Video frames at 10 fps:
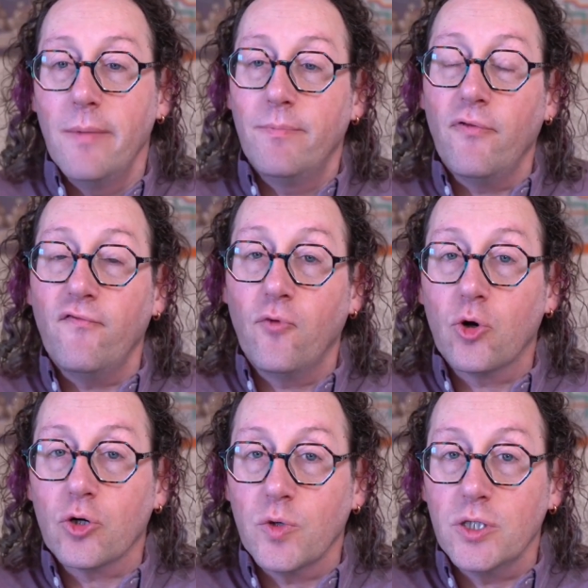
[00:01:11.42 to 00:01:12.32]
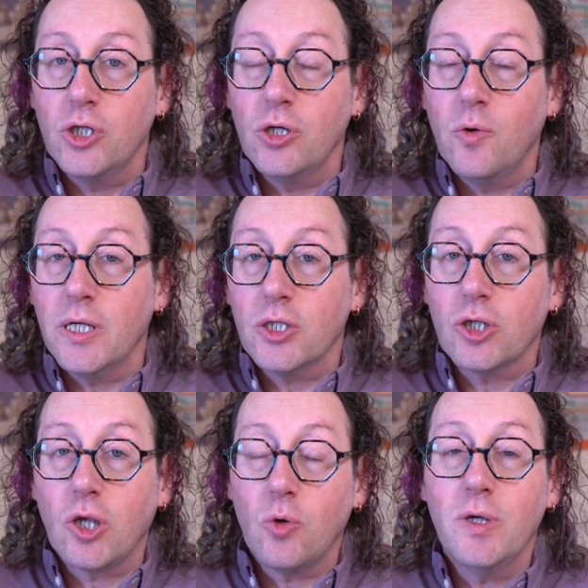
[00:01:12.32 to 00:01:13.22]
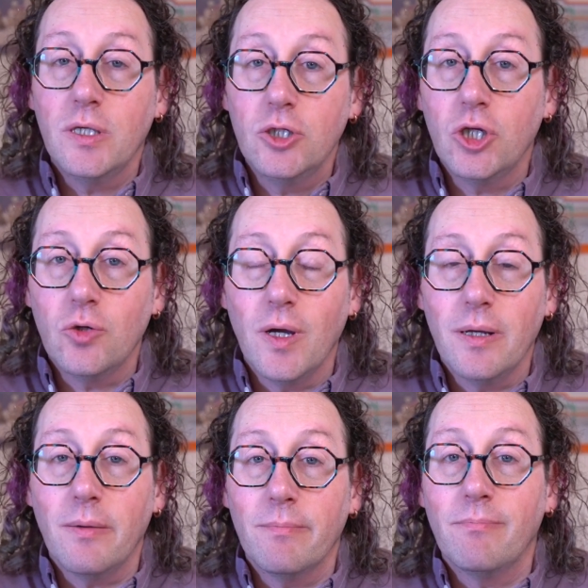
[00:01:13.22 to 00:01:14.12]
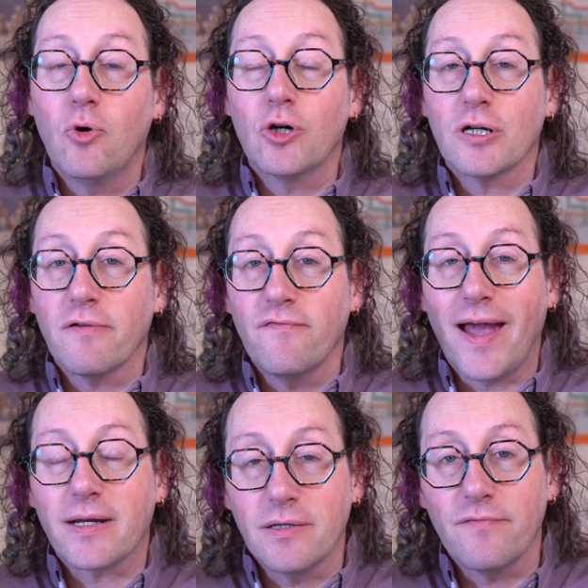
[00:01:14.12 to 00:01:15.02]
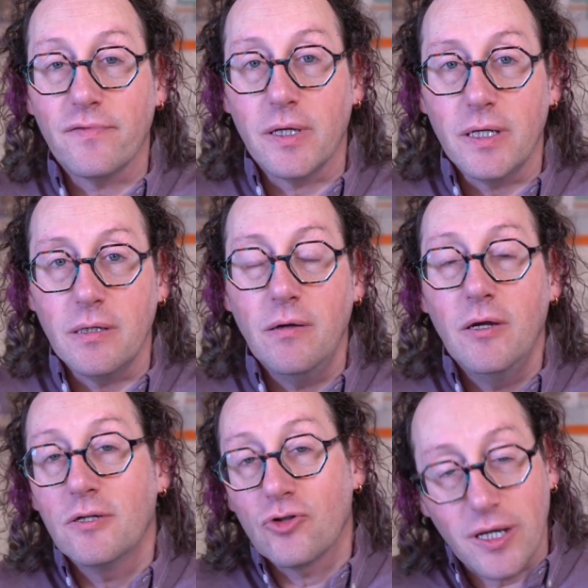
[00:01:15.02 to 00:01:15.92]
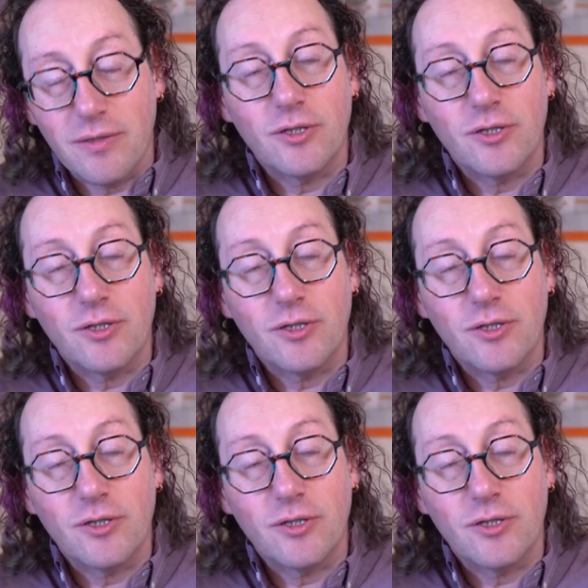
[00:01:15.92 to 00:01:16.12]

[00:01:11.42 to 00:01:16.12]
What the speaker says: before we do it so we can do it more effectively, right?